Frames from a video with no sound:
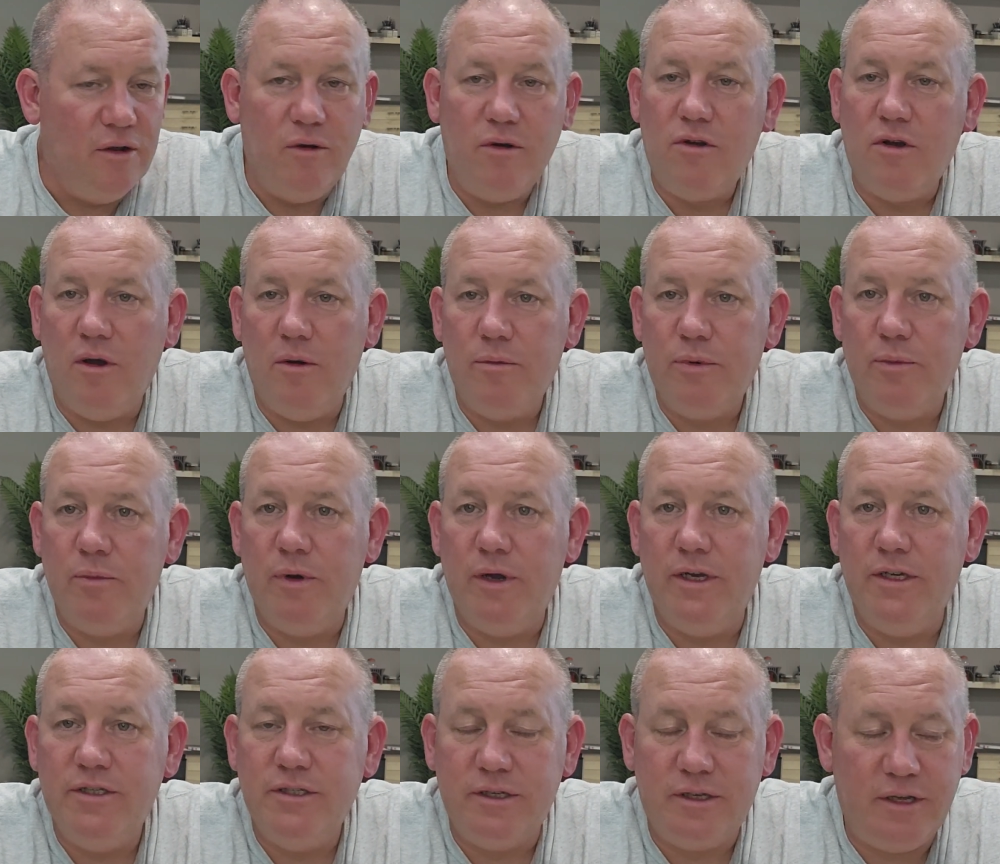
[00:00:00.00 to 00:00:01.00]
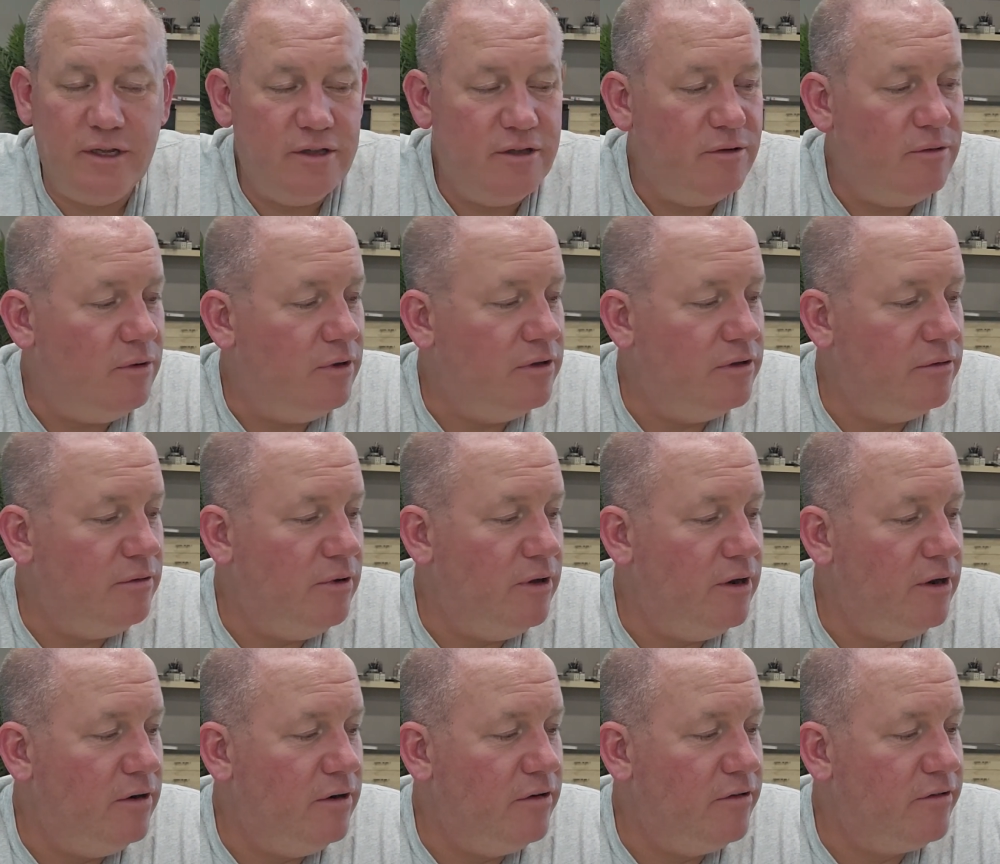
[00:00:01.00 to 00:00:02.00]
compromise and get the
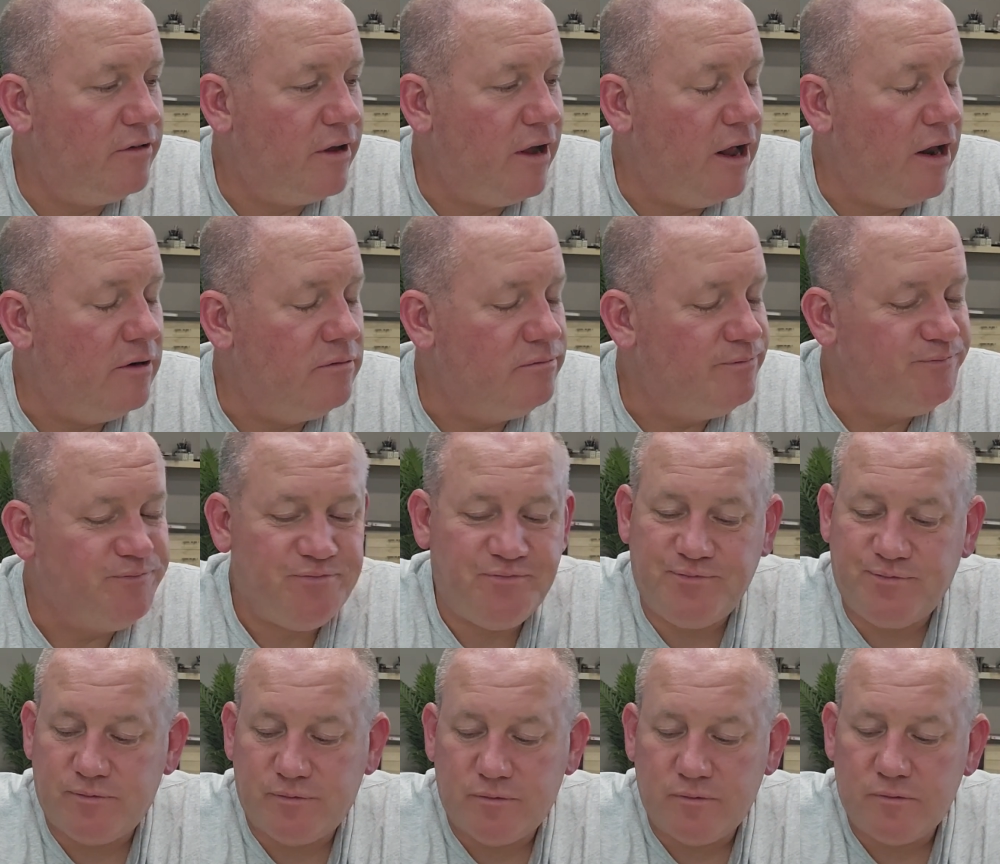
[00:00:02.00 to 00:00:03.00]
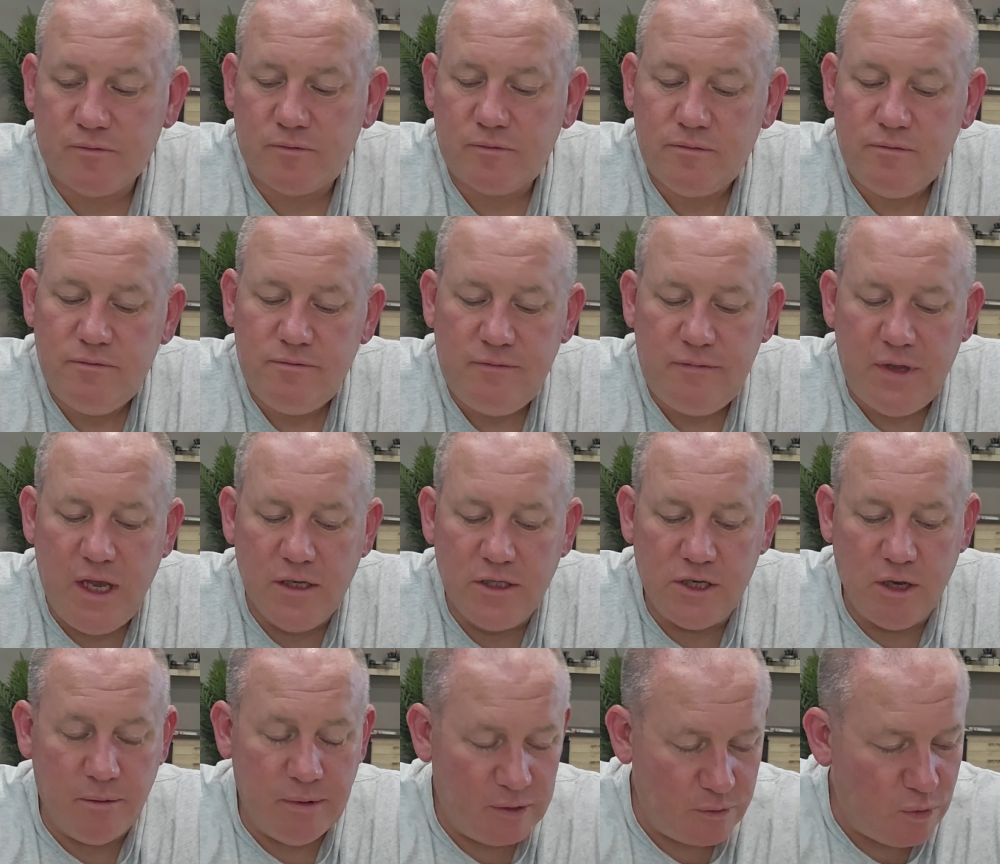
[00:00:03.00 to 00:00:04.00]
1:100 scale.
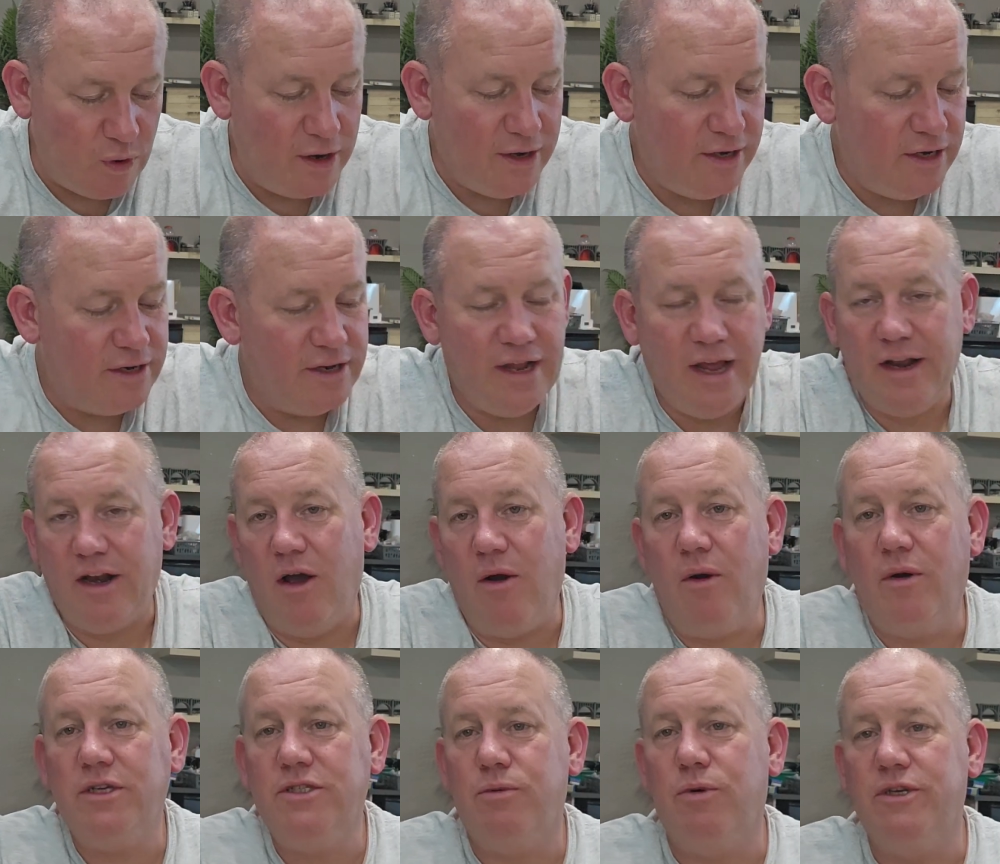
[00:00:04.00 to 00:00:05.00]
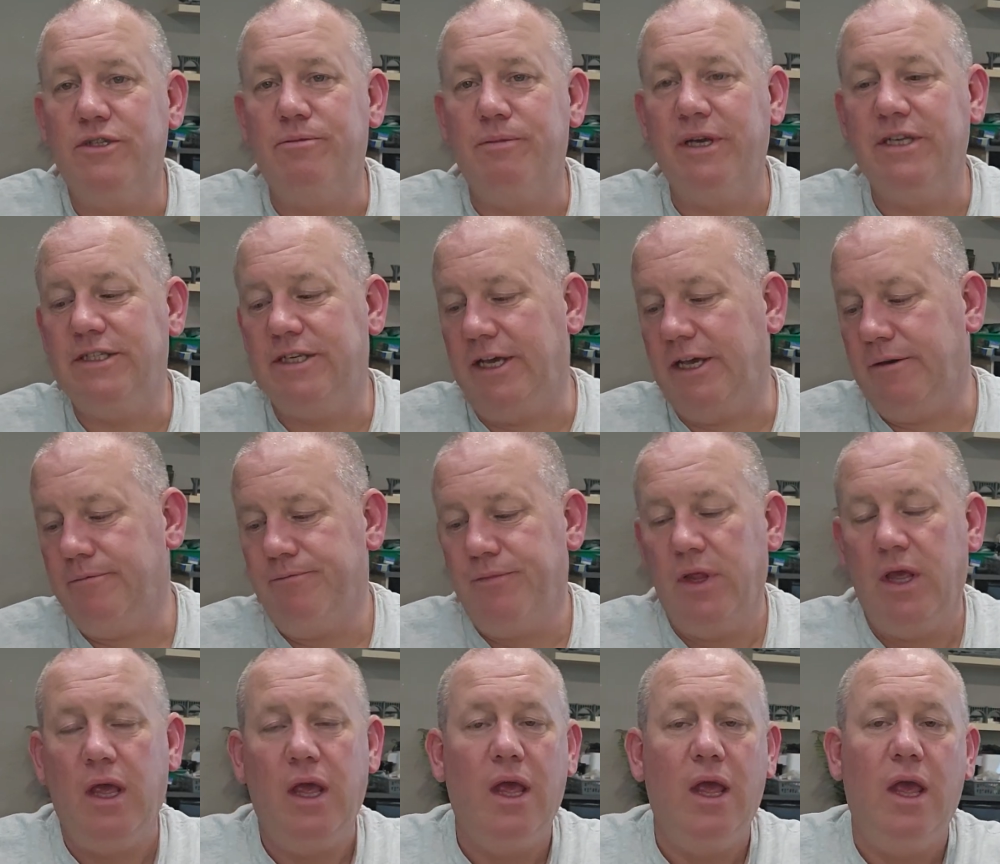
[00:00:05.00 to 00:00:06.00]
So, but one that I always was missing
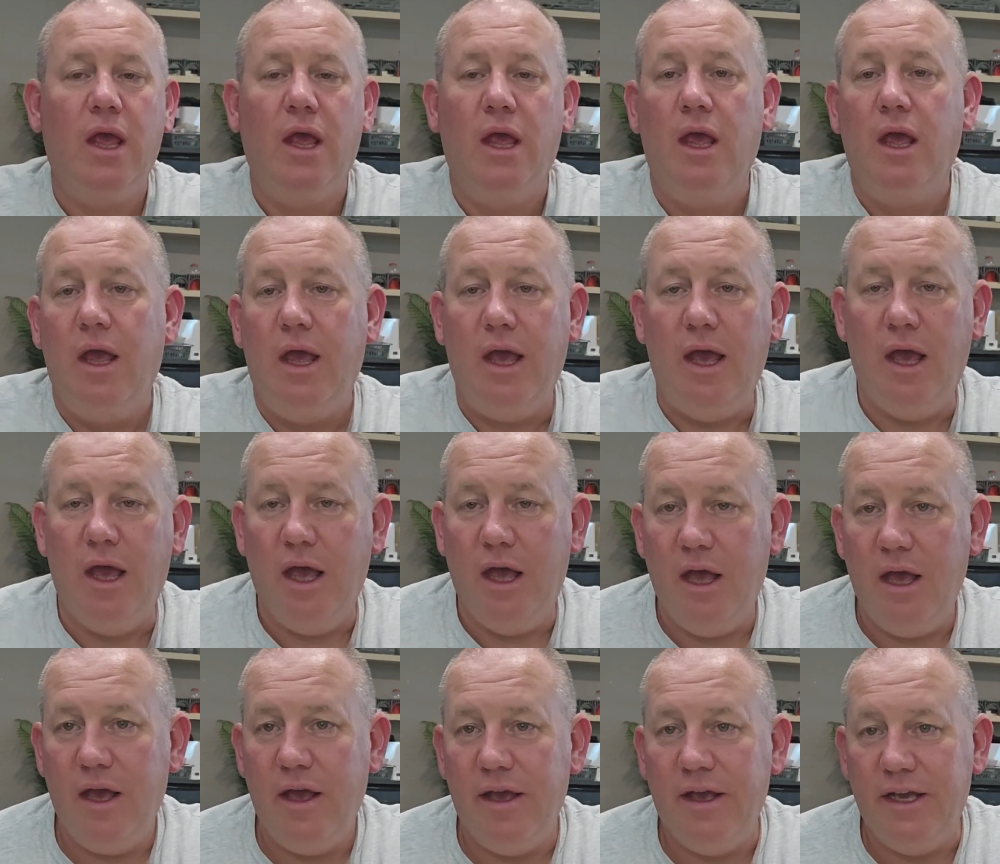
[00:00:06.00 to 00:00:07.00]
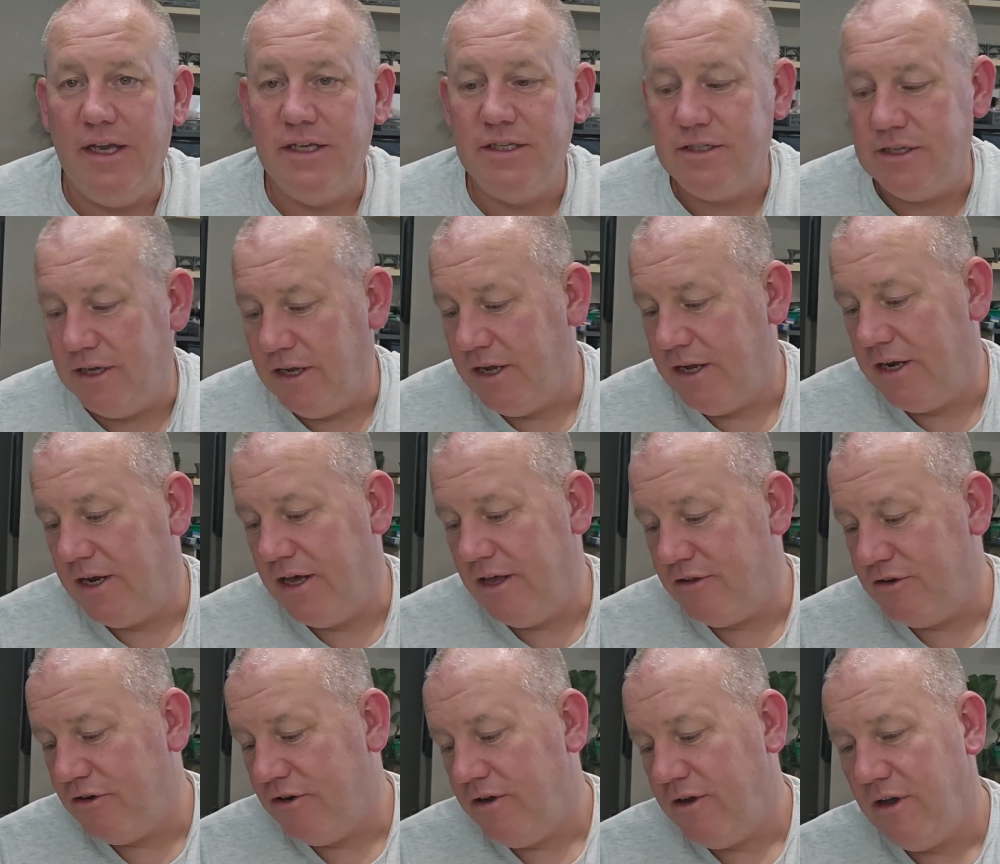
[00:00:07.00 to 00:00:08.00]
is
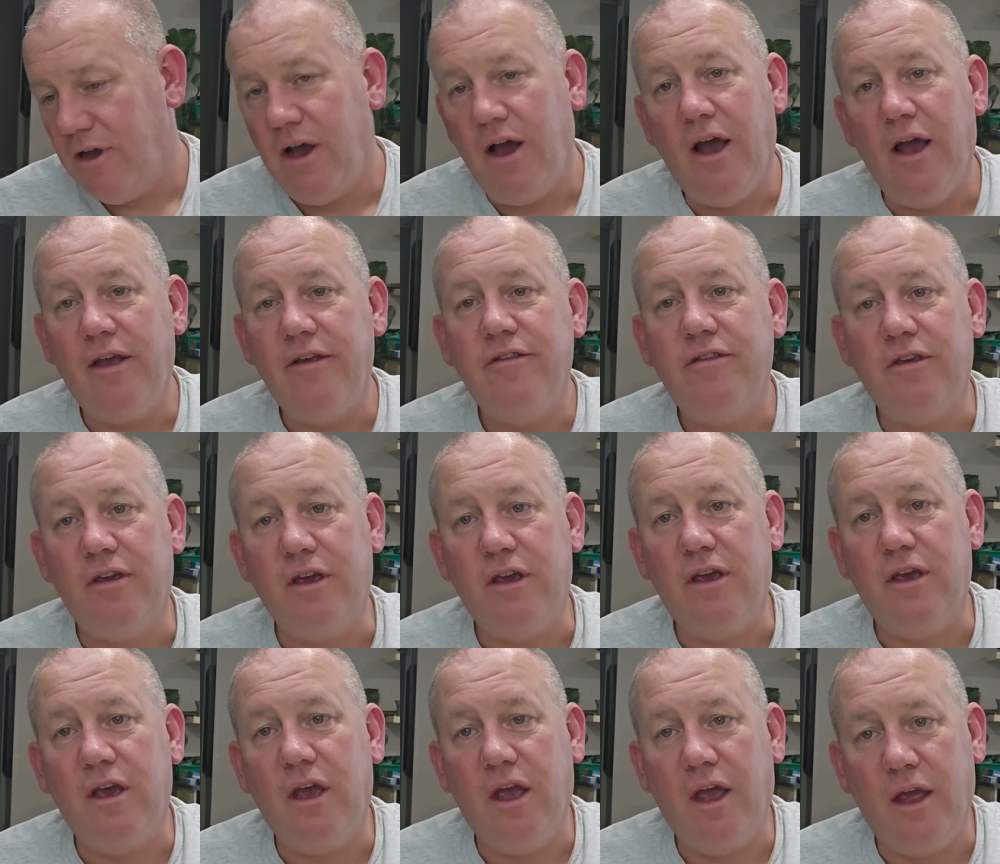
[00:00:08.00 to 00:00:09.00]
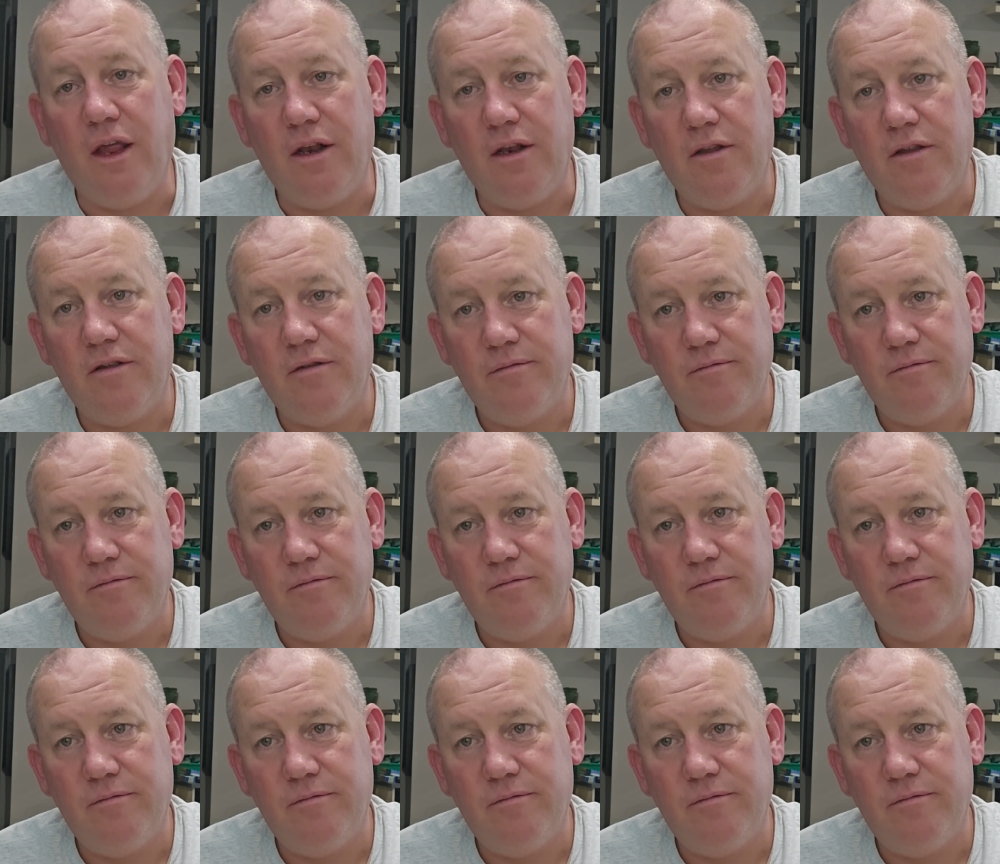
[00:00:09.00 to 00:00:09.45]
another ICE, and